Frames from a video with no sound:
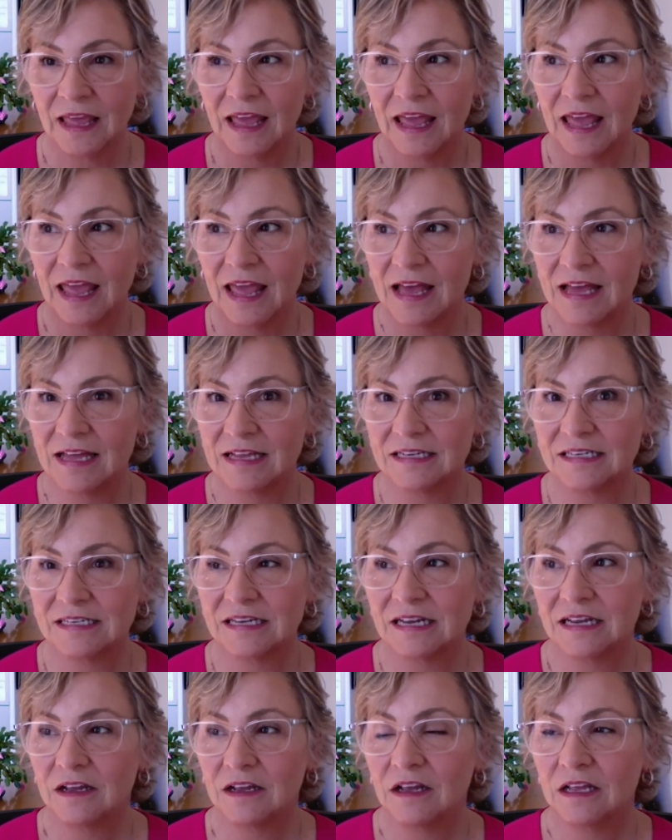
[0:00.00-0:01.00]
And
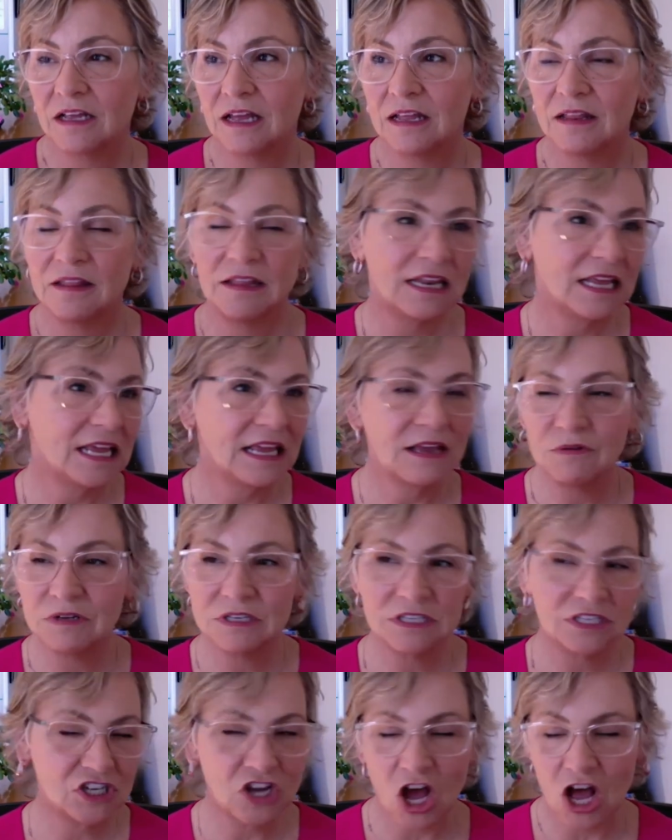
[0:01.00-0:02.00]
then he
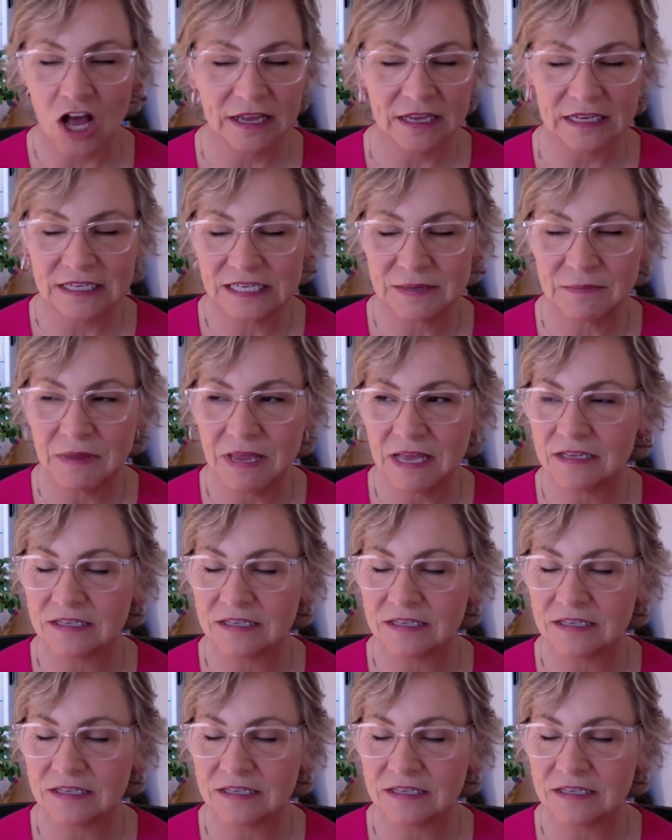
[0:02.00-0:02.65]
was talking to me.